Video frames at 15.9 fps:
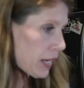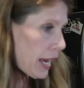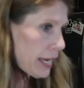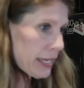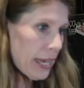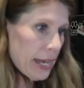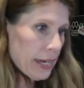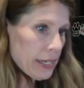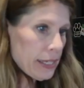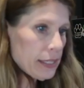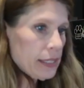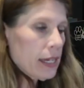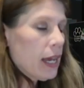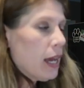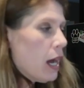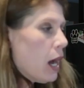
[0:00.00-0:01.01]
I get
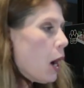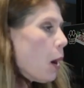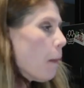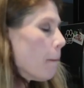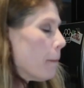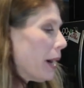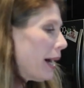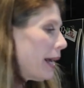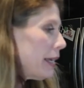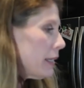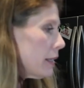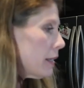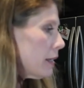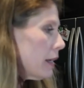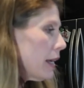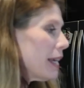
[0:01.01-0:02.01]
it,
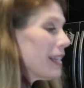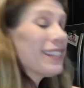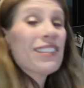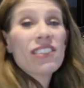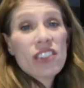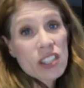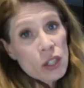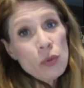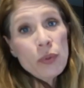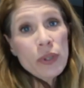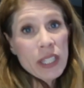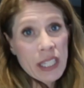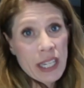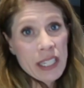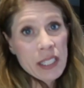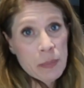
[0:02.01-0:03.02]
but it's still
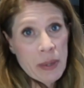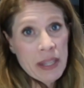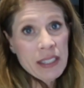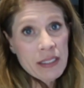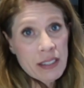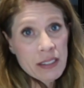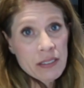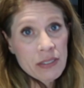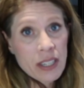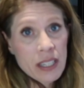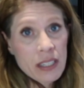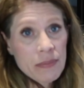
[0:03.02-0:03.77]
really expensive.